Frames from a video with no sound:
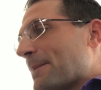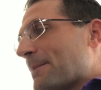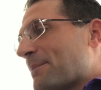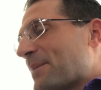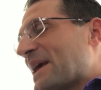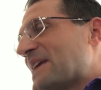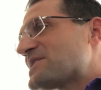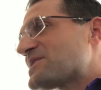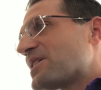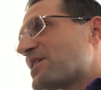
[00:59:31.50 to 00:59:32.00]

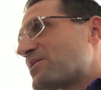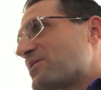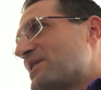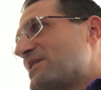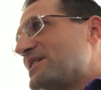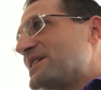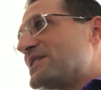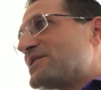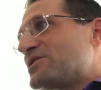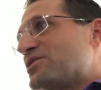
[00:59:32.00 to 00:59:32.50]
based on
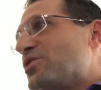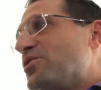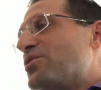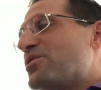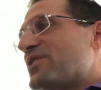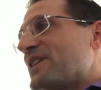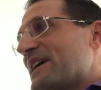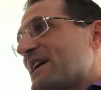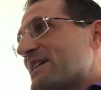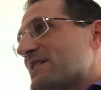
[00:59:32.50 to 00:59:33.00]
really two
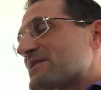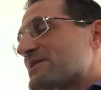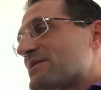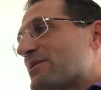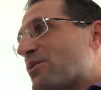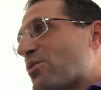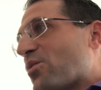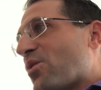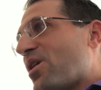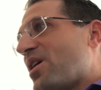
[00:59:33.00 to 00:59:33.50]
things.
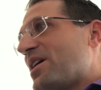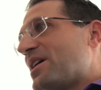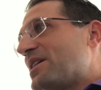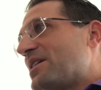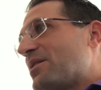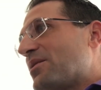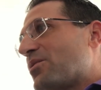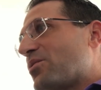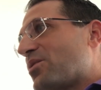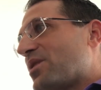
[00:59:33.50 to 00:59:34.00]

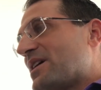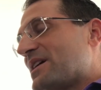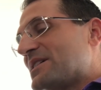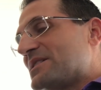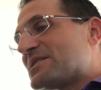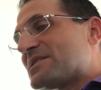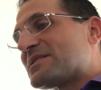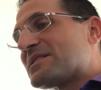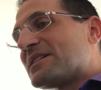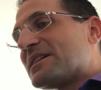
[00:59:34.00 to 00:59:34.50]
One
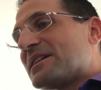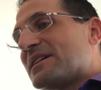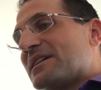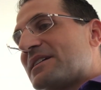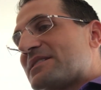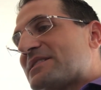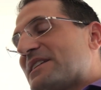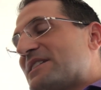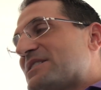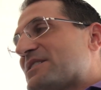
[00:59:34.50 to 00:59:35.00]
was,
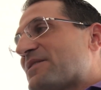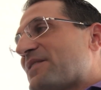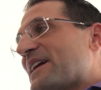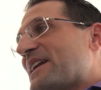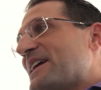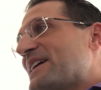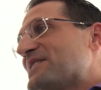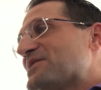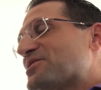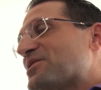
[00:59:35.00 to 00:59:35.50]
since
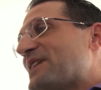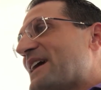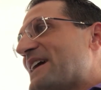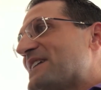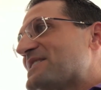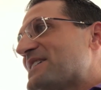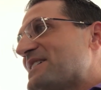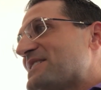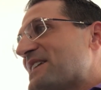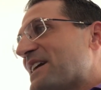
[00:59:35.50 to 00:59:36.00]
financial
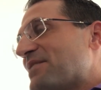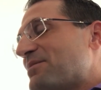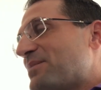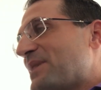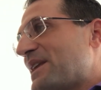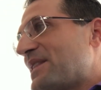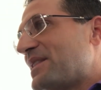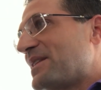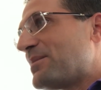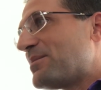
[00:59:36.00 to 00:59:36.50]
assets have
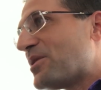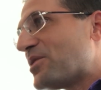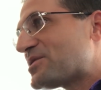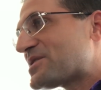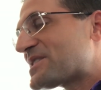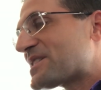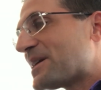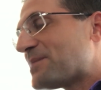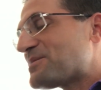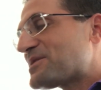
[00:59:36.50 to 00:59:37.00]
been the
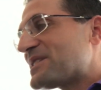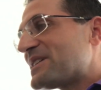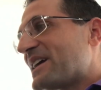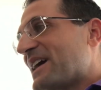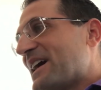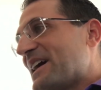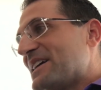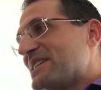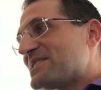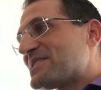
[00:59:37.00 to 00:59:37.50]
most
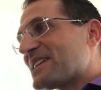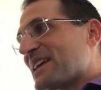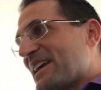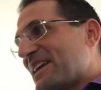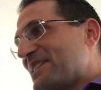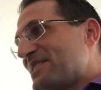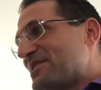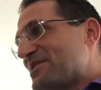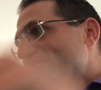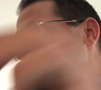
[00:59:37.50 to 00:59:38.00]
subsidized
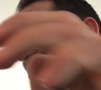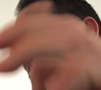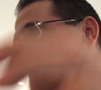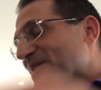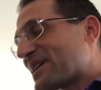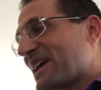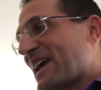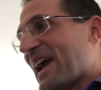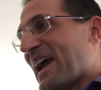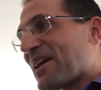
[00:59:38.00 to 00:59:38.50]

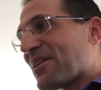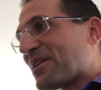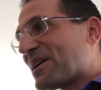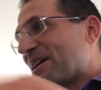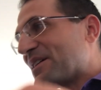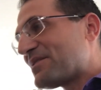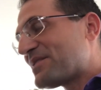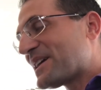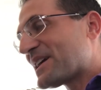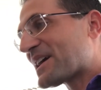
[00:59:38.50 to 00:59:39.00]
industry
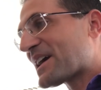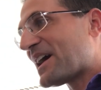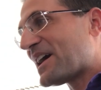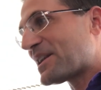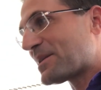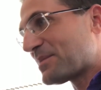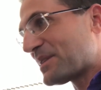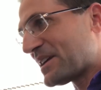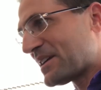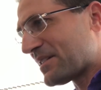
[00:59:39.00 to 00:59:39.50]
area of the
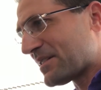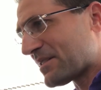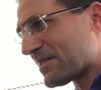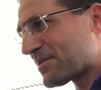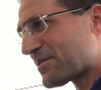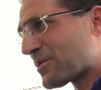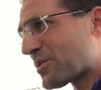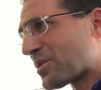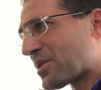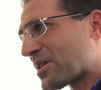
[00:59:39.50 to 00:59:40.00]
economy
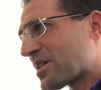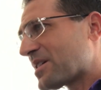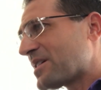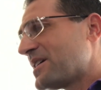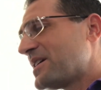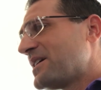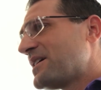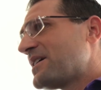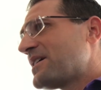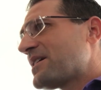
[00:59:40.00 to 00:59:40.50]
for
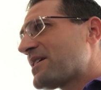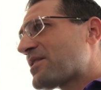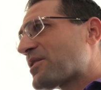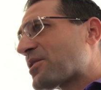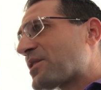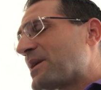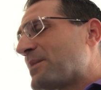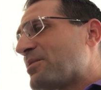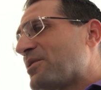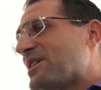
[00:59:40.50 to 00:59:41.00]

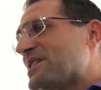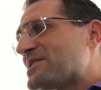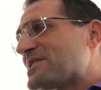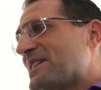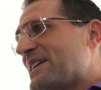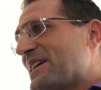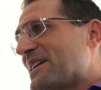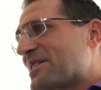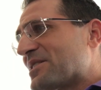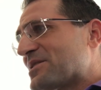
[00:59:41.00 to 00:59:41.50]
30 plus
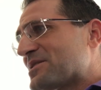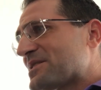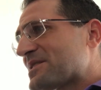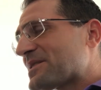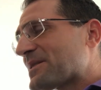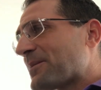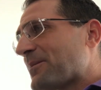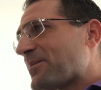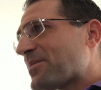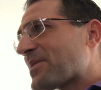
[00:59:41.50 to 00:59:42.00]

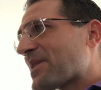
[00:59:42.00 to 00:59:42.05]
years,